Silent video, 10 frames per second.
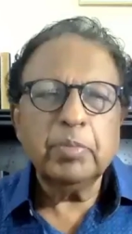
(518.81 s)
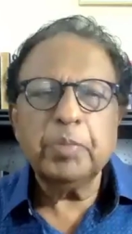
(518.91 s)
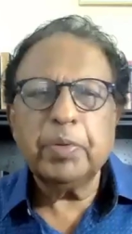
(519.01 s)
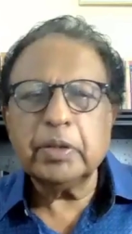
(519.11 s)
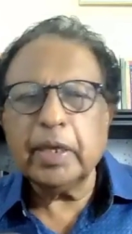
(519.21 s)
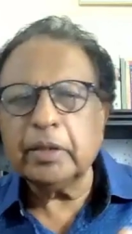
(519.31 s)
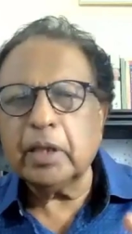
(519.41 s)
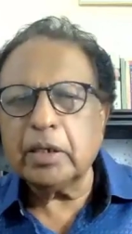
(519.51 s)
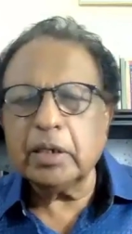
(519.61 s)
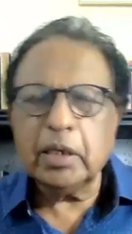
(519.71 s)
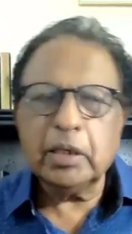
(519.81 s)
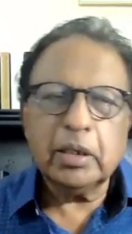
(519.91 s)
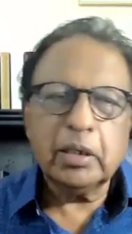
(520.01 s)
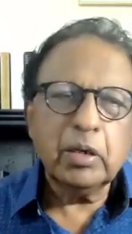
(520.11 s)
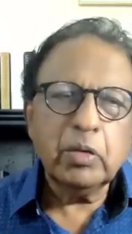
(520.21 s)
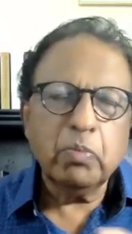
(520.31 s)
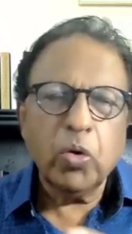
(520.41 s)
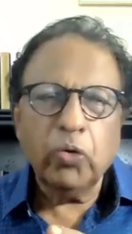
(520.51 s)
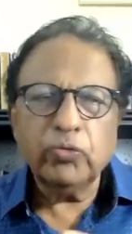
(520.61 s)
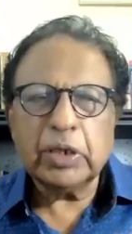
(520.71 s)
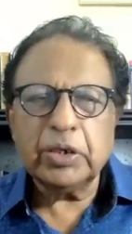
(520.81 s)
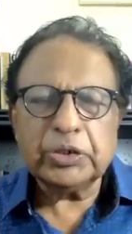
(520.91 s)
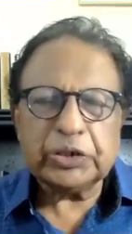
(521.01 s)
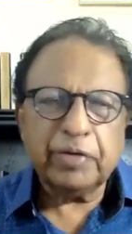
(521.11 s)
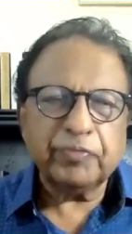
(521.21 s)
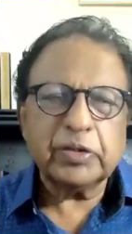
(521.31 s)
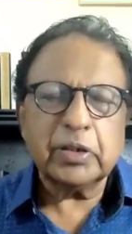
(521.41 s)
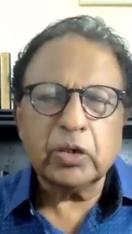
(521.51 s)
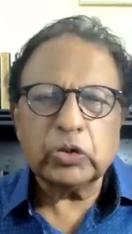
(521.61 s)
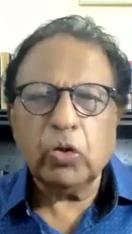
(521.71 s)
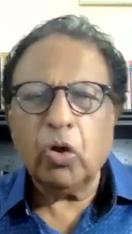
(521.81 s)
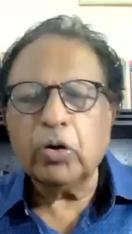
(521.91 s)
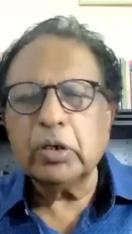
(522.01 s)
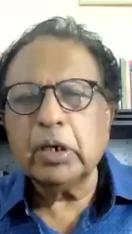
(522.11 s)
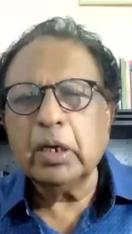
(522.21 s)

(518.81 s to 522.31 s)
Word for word: People think that he moves and shifts and so on,